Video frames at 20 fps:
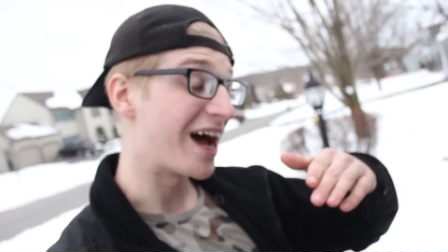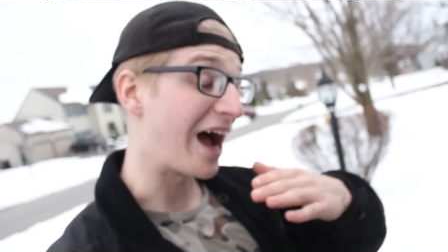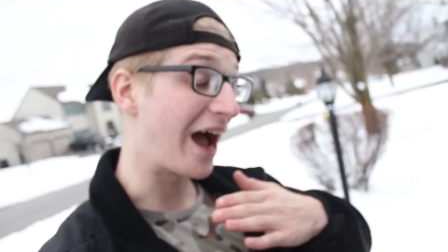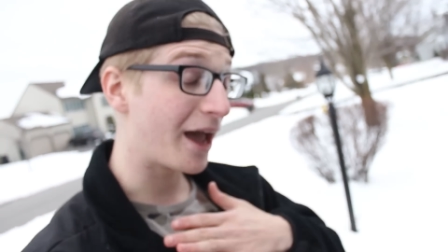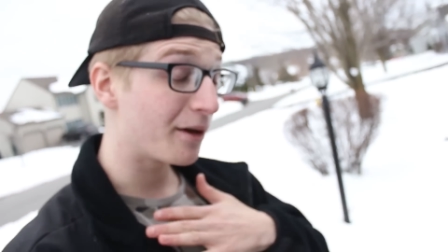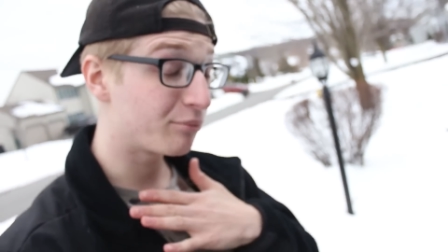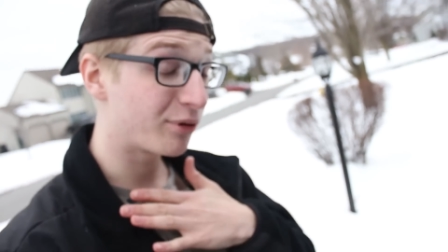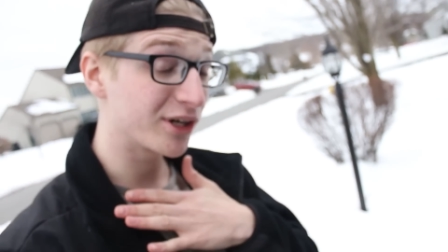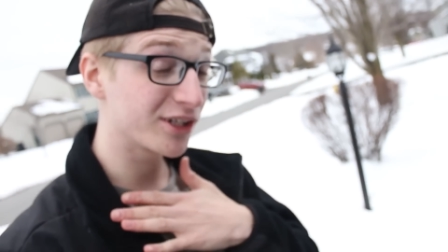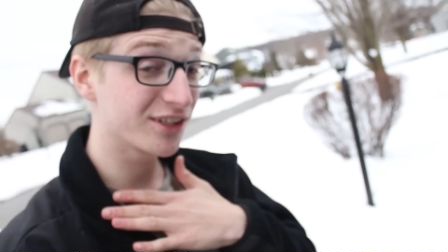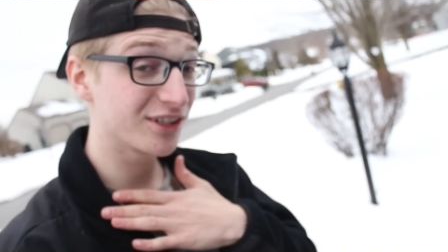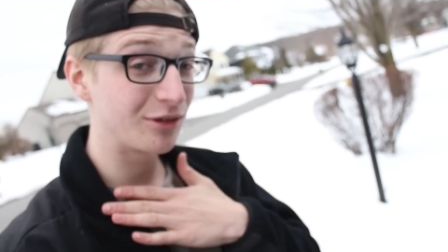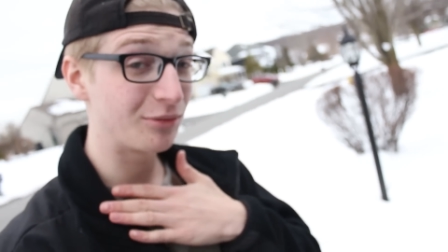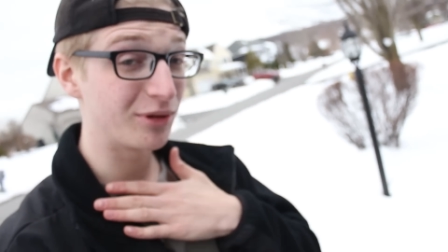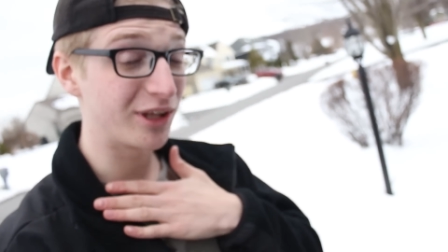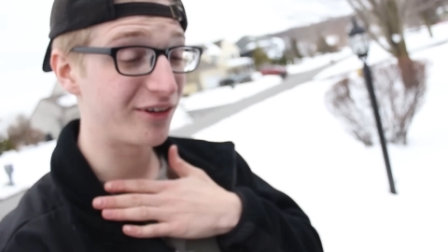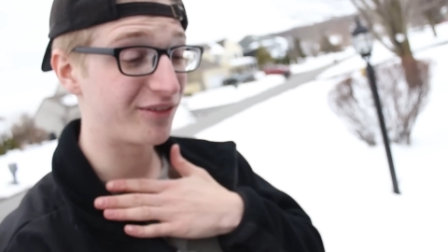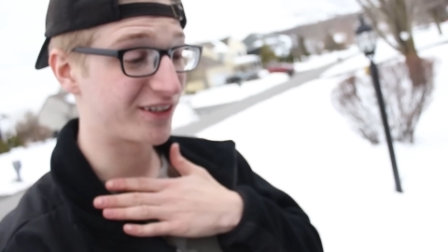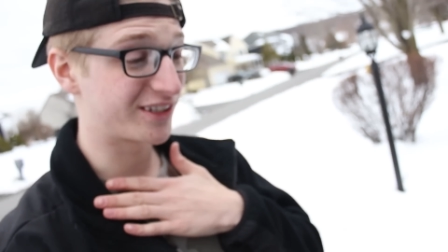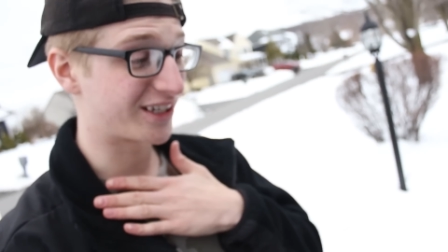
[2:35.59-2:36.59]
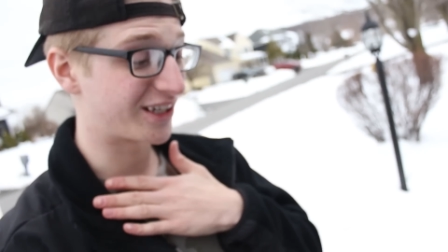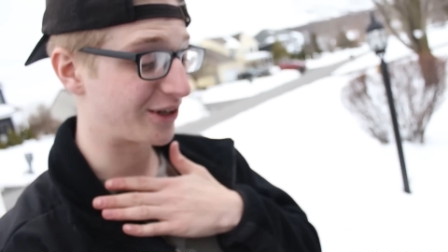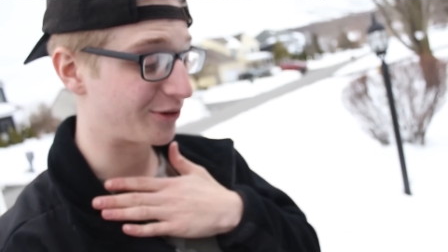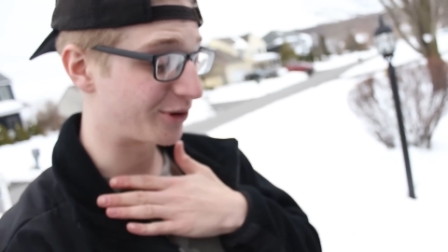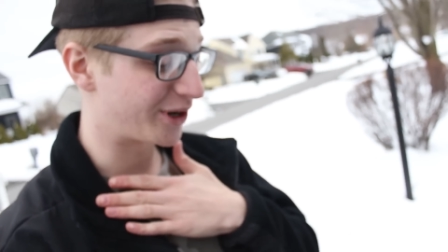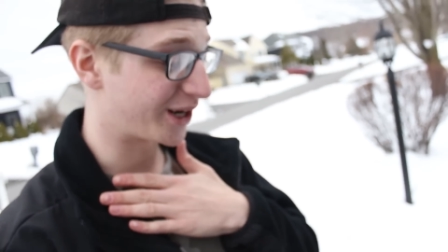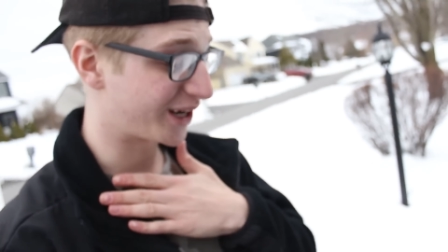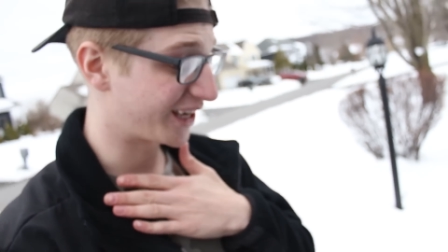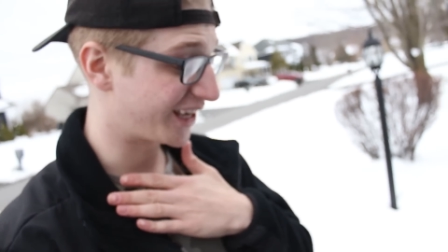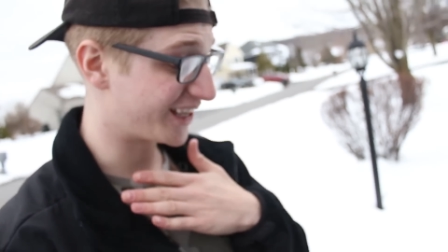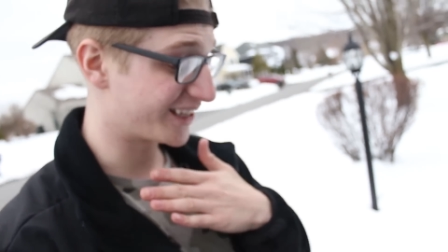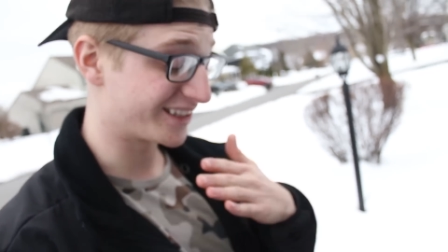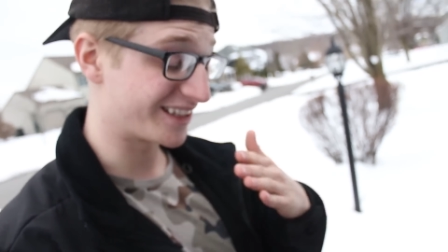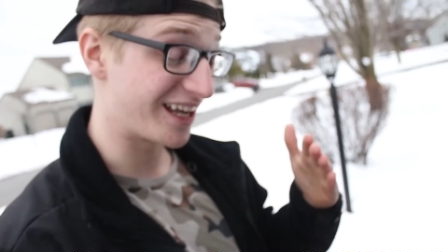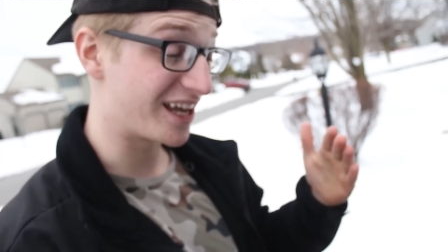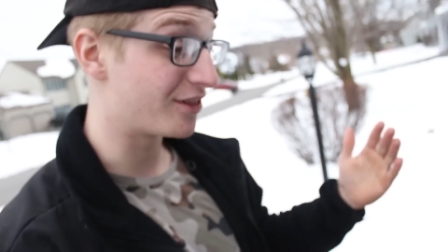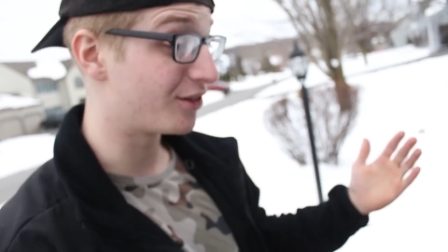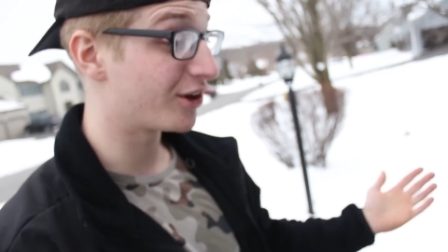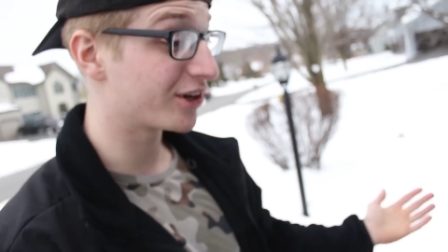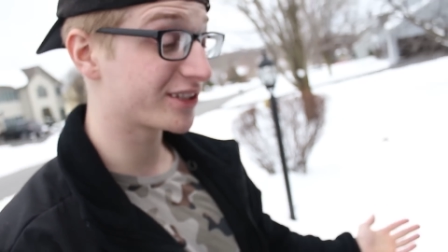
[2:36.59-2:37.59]
I personally believe it's going to work. It
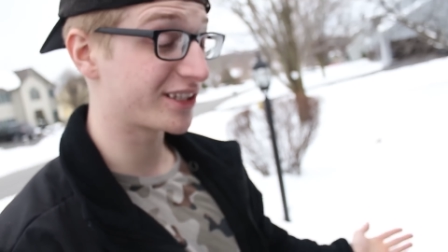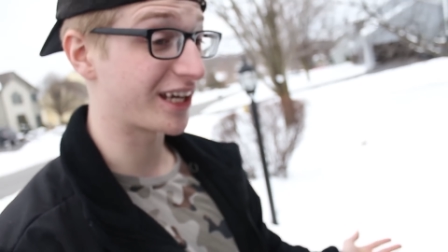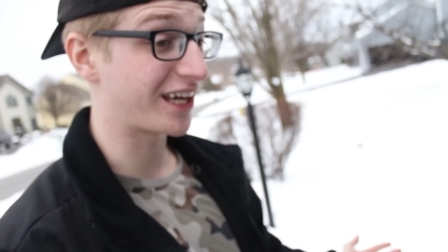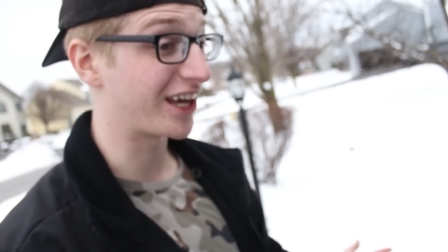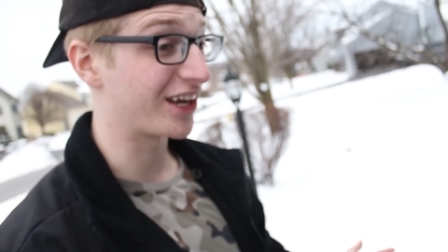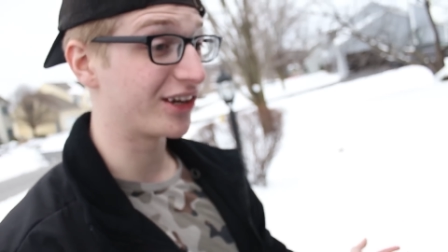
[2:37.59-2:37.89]
looks like